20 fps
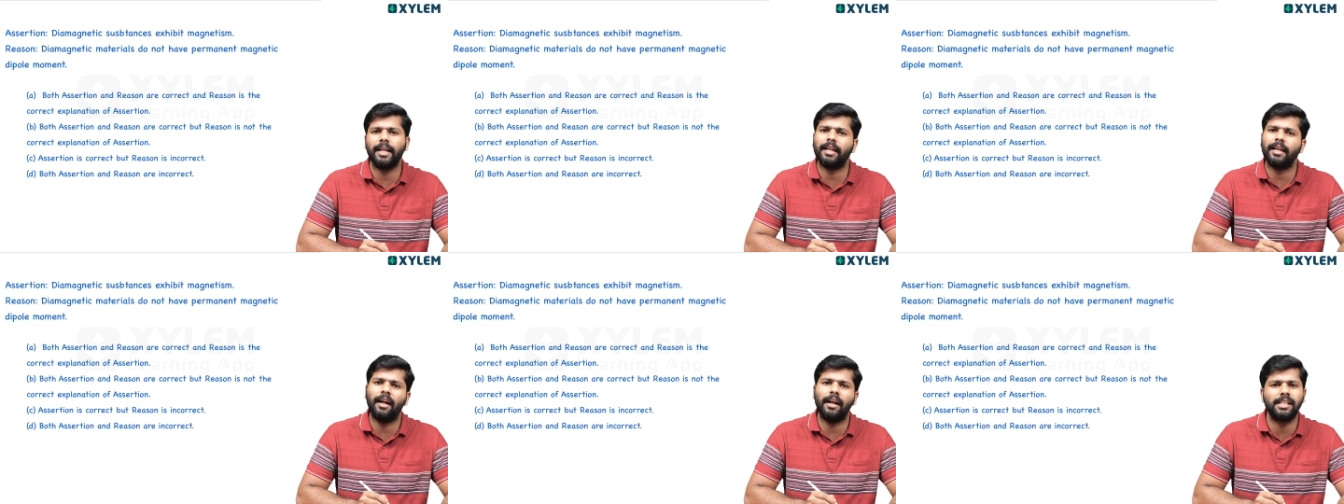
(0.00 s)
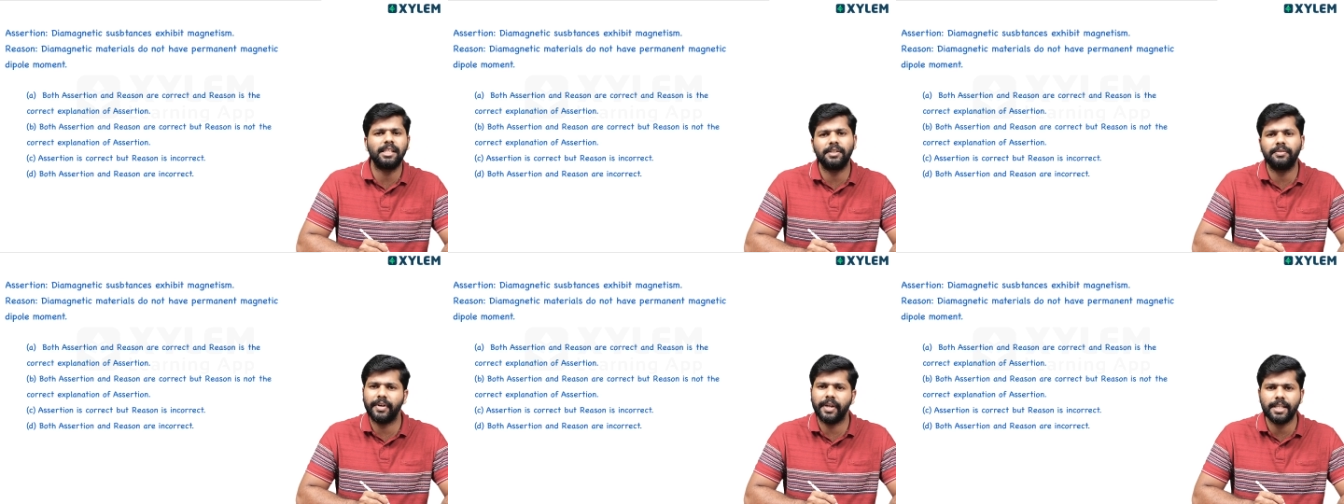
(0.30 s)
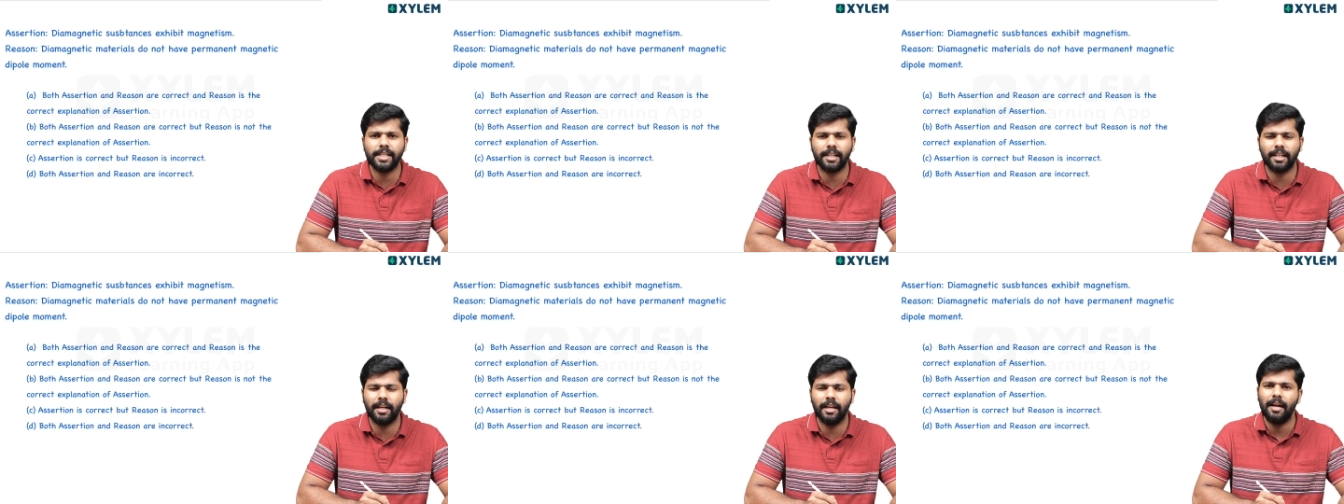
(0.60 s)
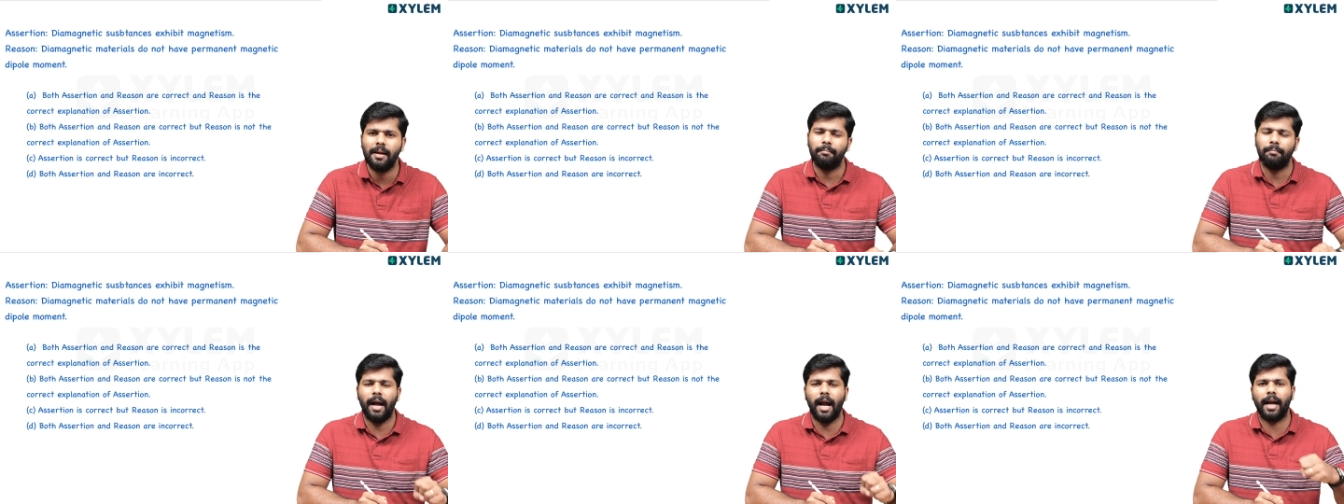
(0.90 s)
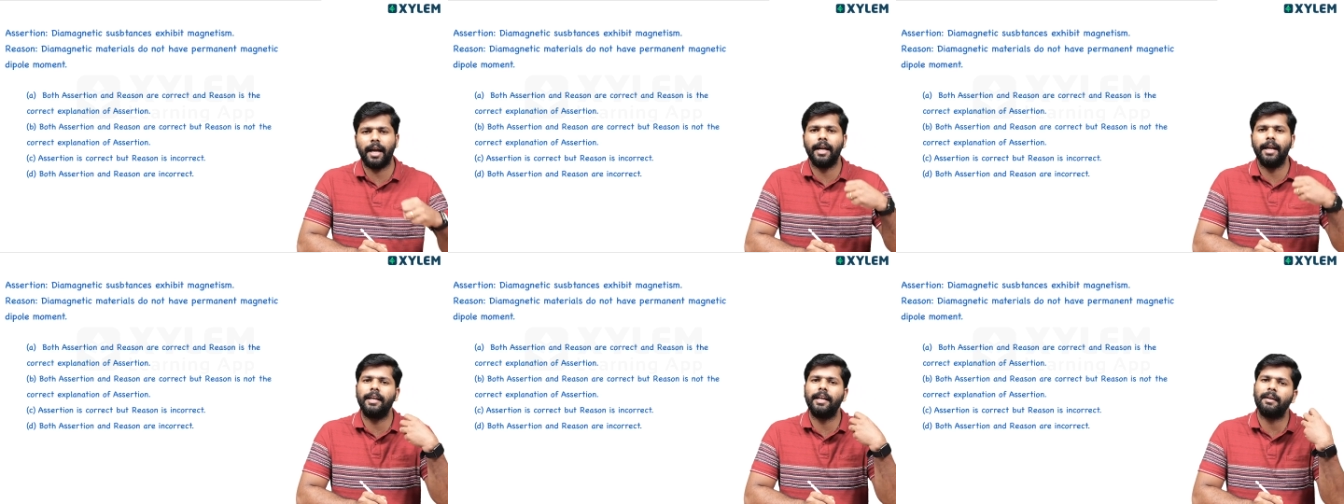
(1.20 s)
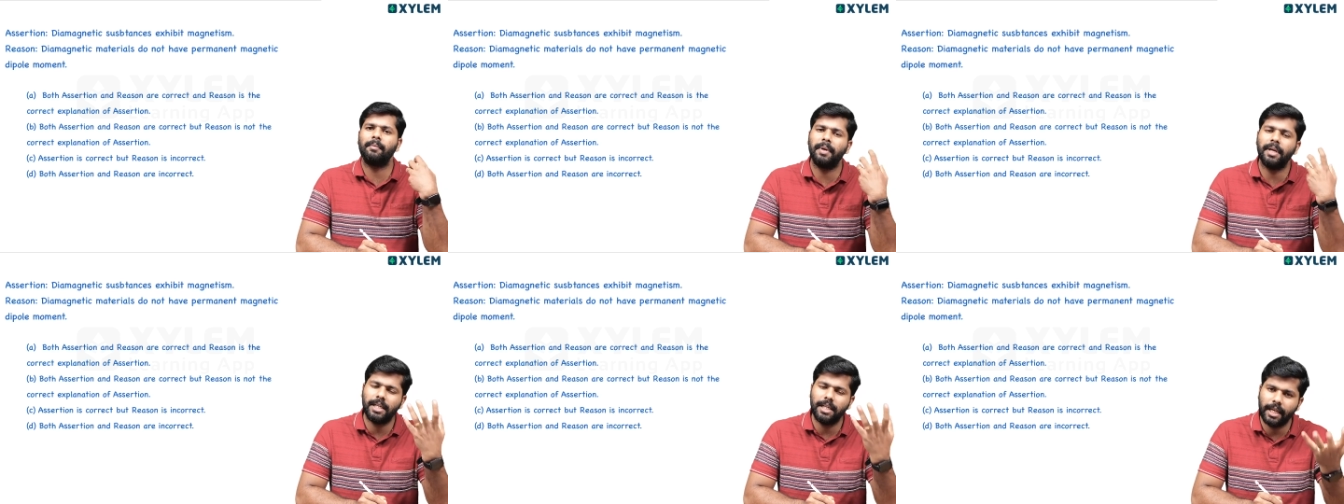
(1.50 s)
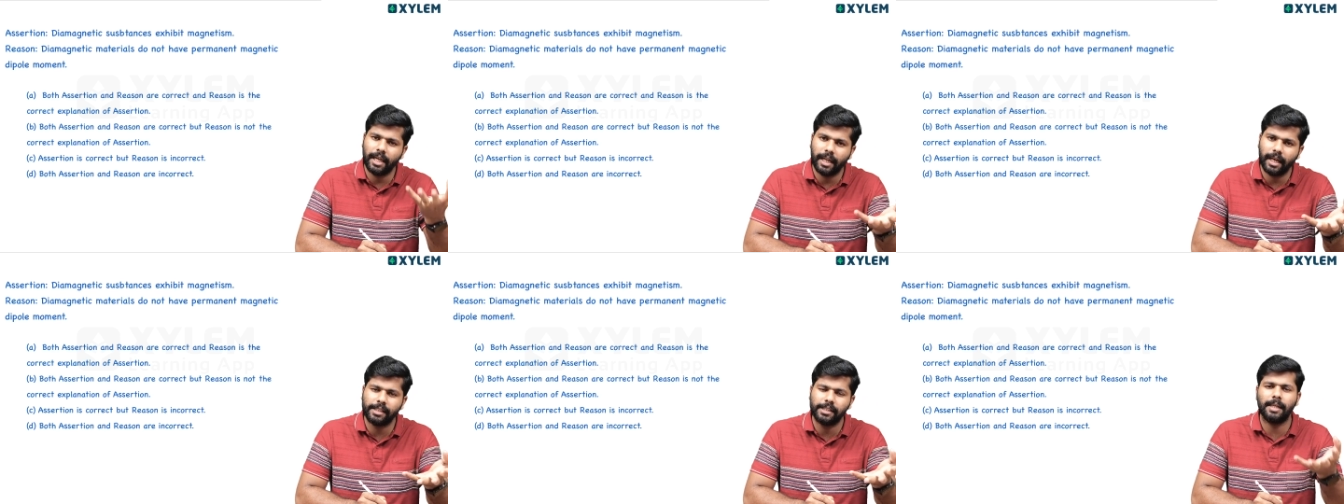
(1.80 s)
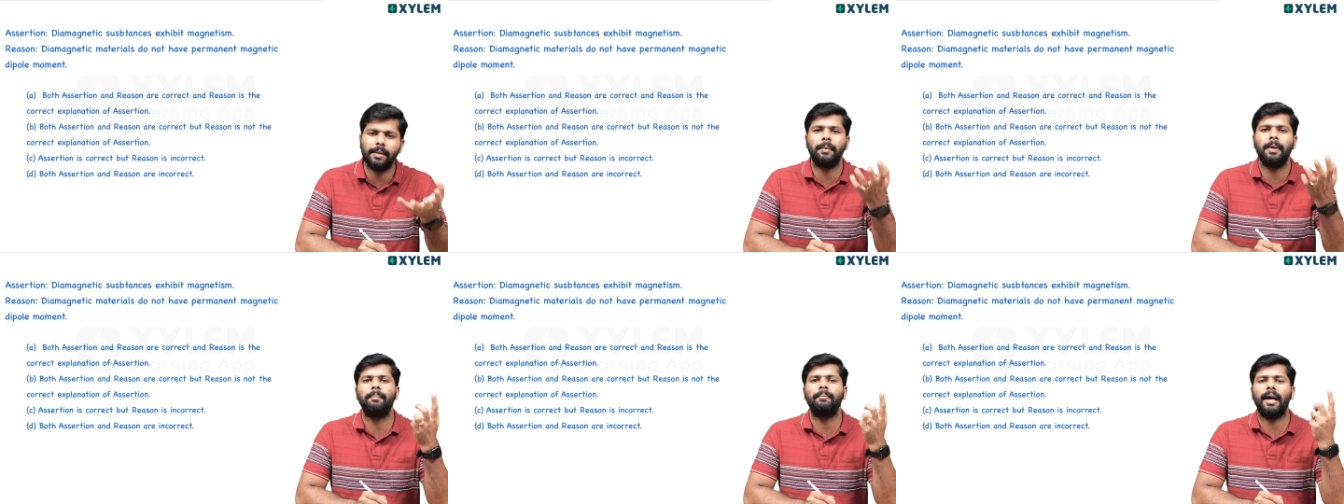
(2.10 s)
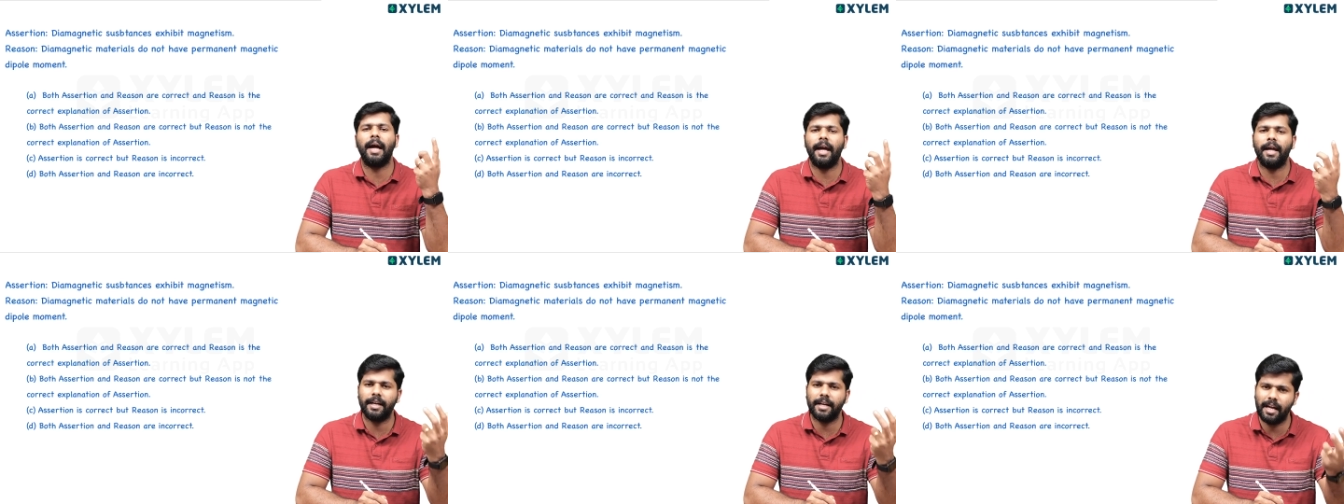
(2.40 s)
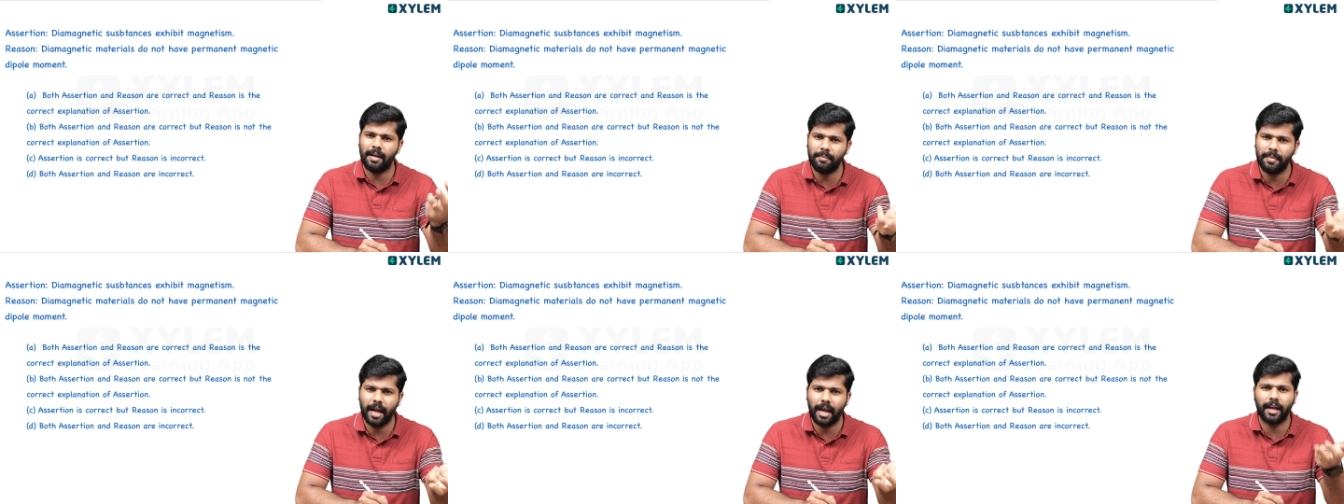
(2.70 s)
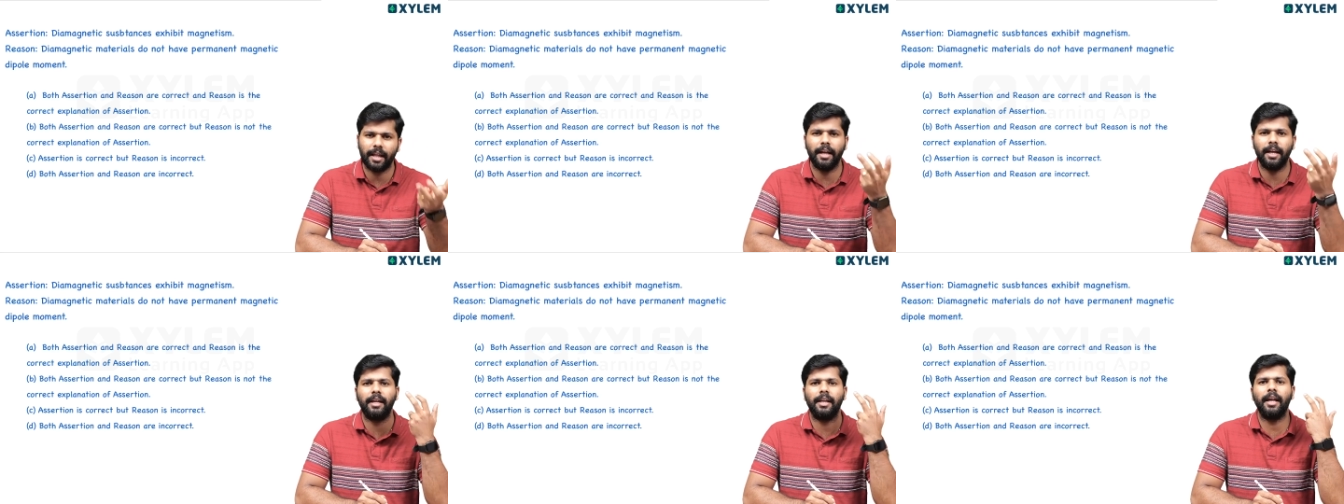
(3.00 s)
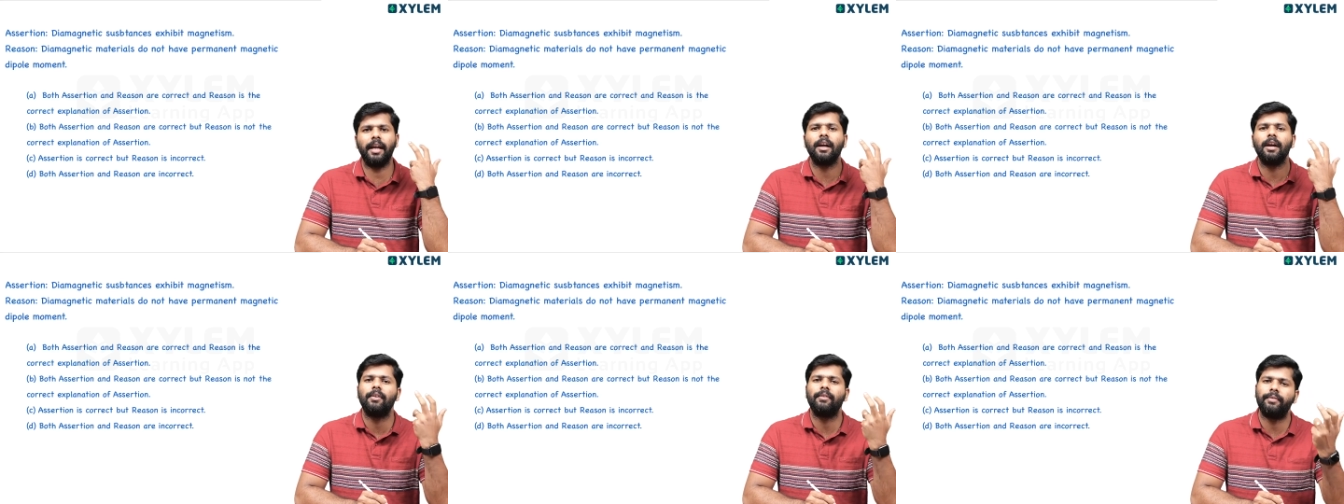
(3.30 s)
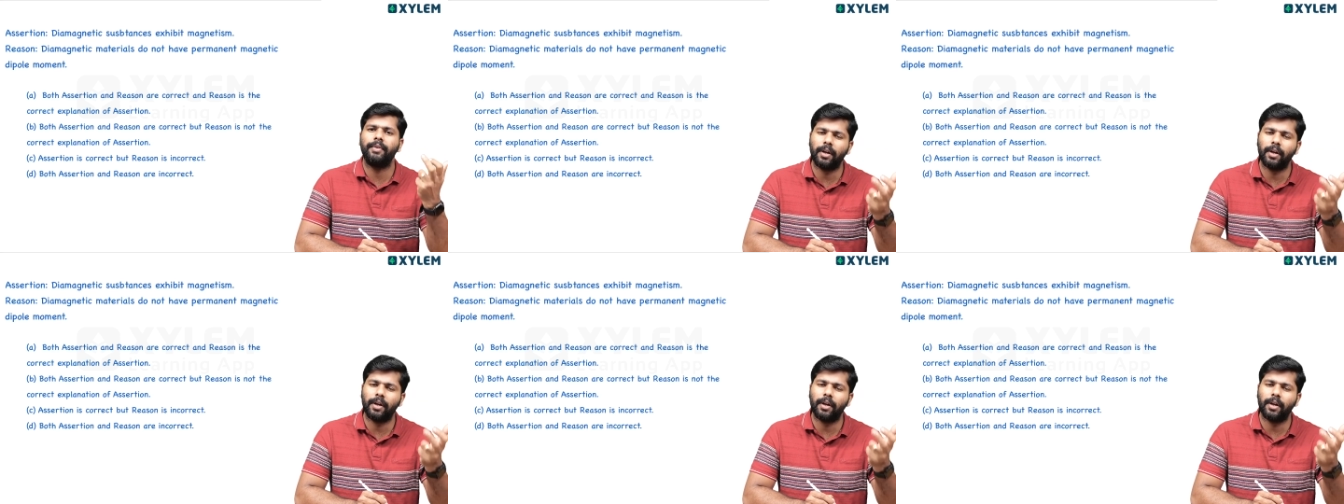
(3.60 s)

classify magnetic materials paramagnetic,